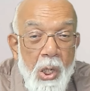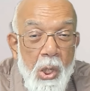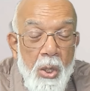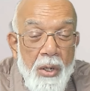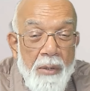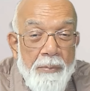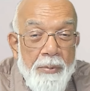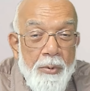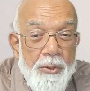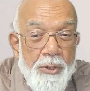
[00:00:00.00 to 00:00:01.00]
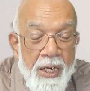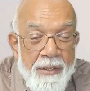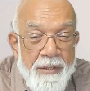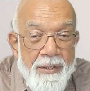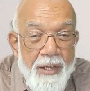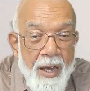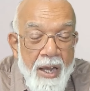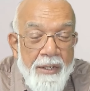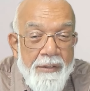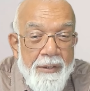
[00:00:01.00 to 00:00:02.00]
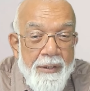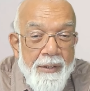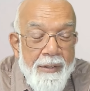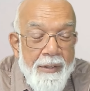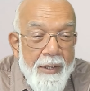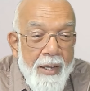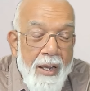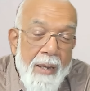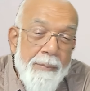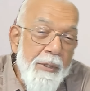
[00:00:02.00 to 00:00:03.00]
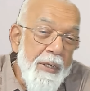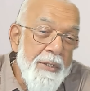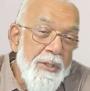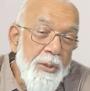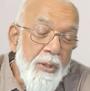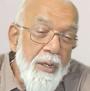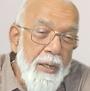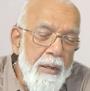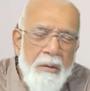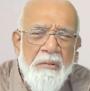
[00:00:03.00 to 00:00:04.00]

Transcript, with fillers: or projects either happiness or unhappiness.